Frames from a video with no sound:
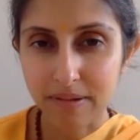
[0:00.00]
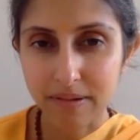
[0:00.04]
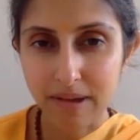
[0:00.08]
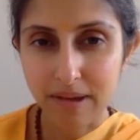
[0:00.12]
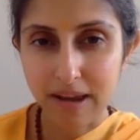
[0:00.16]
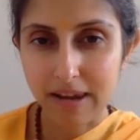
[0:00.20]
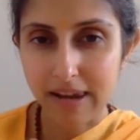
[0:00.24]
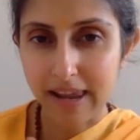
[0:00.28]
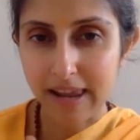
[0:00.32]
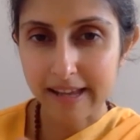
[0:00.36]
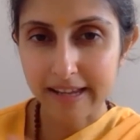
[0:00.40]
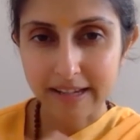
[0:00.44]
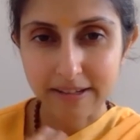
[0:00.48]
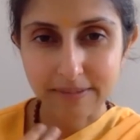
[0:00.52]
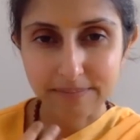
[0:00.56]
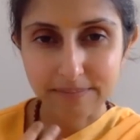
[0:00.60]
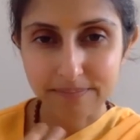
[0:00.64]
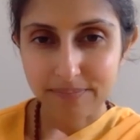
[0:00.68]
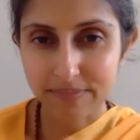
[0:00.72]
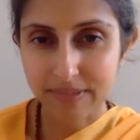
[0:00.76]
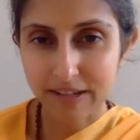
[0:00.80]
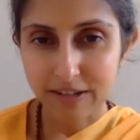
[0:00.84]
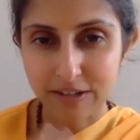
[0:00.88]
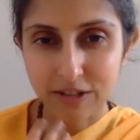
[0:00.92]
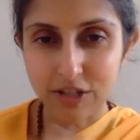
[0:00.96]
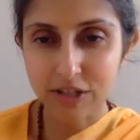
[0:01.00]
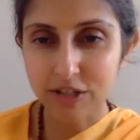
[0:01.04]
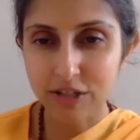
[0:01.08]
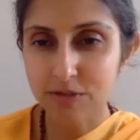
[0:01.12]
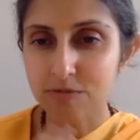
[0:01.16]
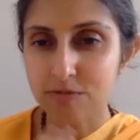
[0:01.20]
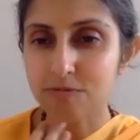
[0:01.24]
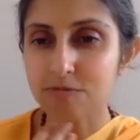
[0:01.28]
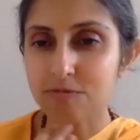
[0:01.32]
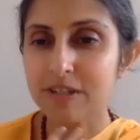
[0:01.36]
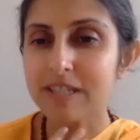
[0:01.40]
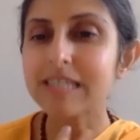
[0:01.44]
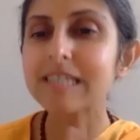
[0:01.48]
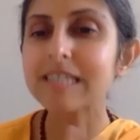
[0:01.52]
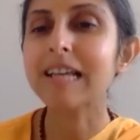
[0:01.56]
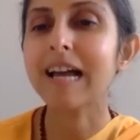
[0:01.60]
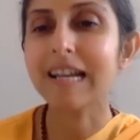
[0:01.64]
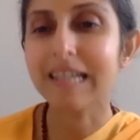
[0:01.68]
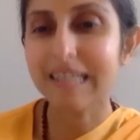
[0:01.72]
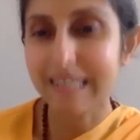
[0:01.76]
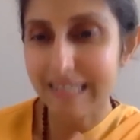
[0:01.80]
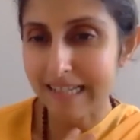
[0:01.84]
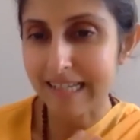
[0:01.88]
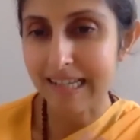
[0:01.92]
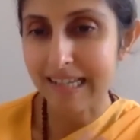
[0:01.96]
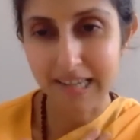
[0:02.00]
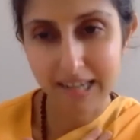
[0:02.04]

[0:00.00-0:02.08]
like, they're just residing